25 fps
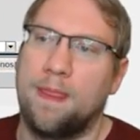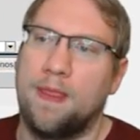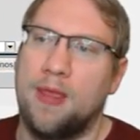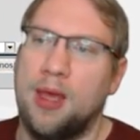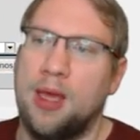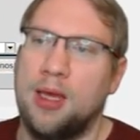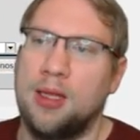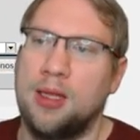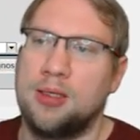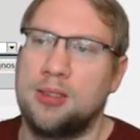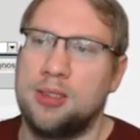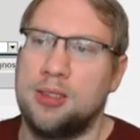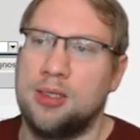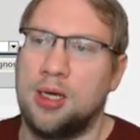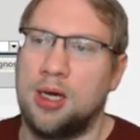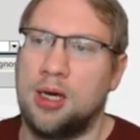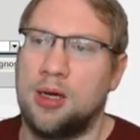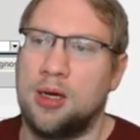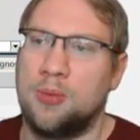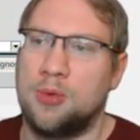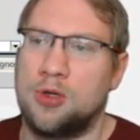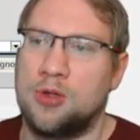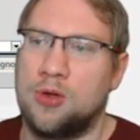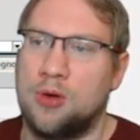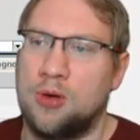And here I
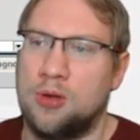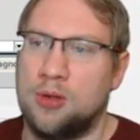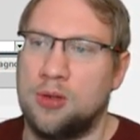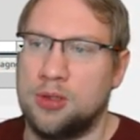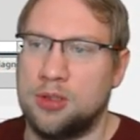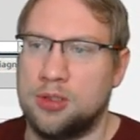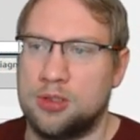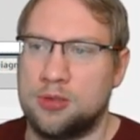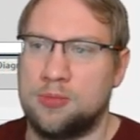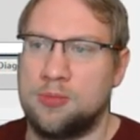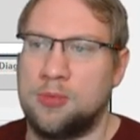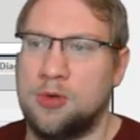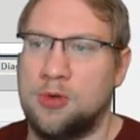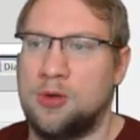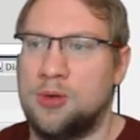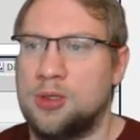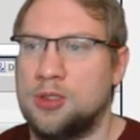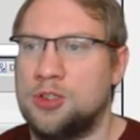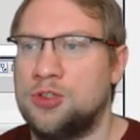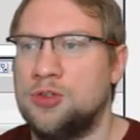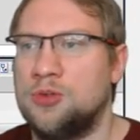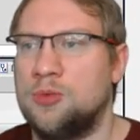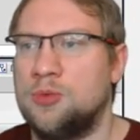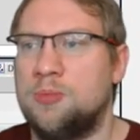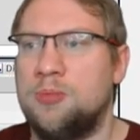will call this blower
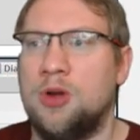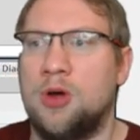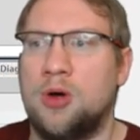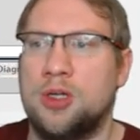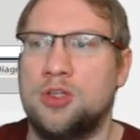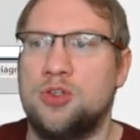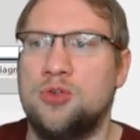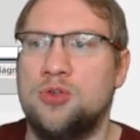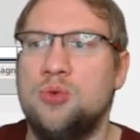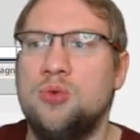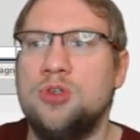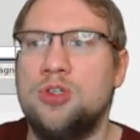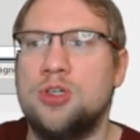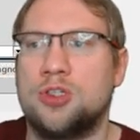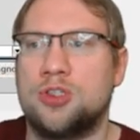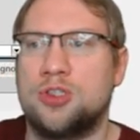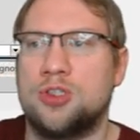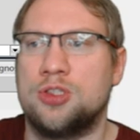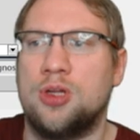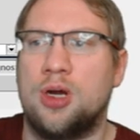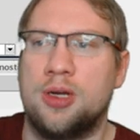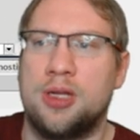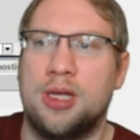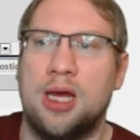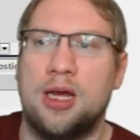2. Blower 2 does
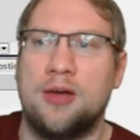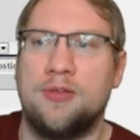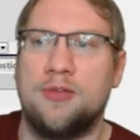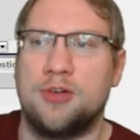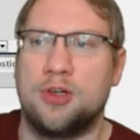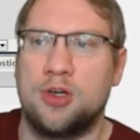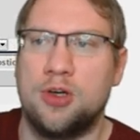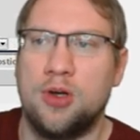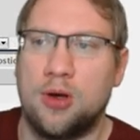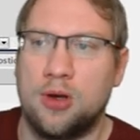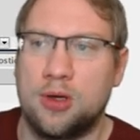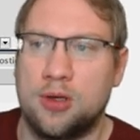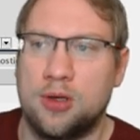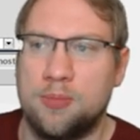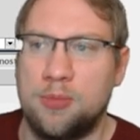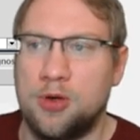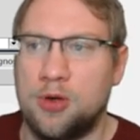not have a clock.